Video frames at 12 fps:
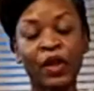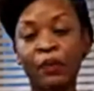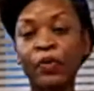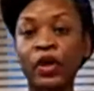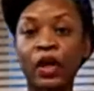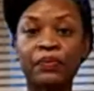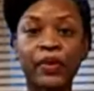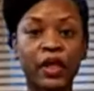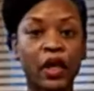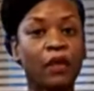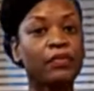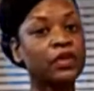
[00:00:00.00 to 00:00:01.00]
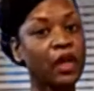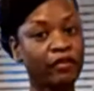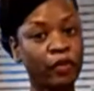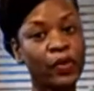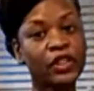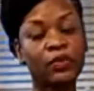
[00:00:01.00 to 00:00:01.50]
I'm going to be
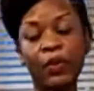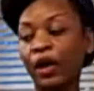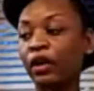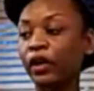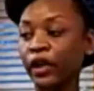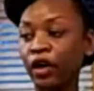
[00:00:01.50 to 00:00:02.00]
every once in a while looking